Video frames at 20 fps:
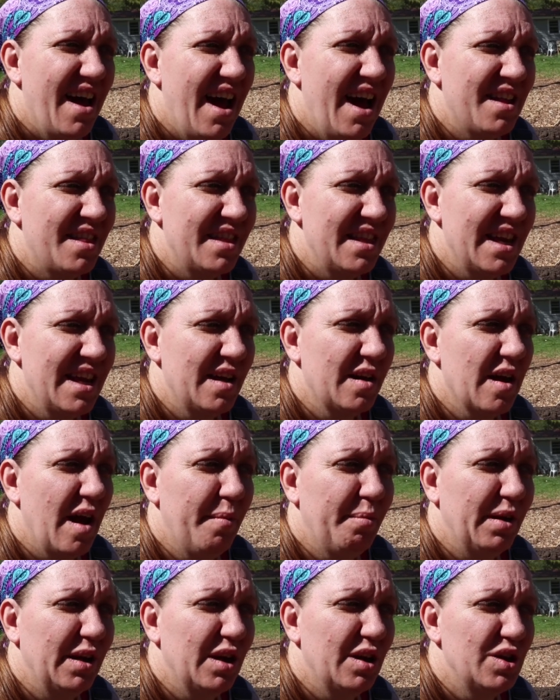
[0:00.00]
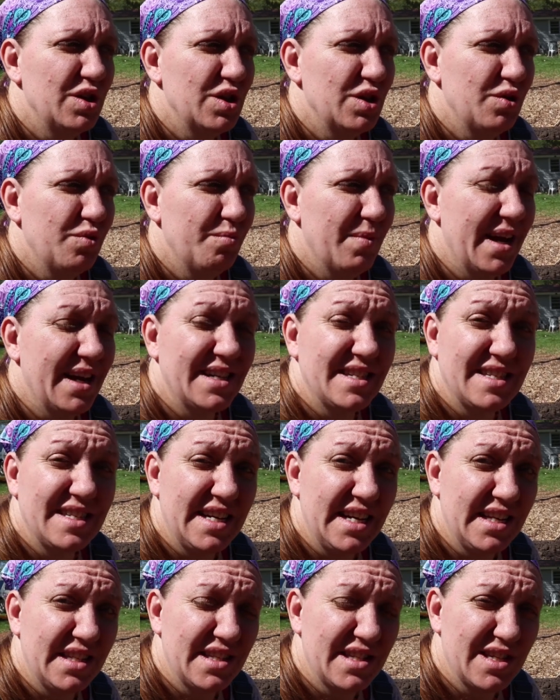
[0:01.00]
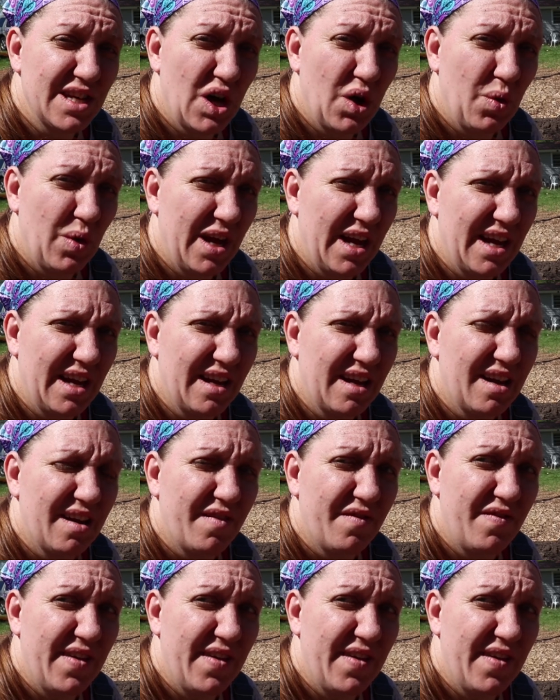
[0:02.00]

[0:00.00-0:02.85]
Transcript: I think I'm gonna do my seed sowing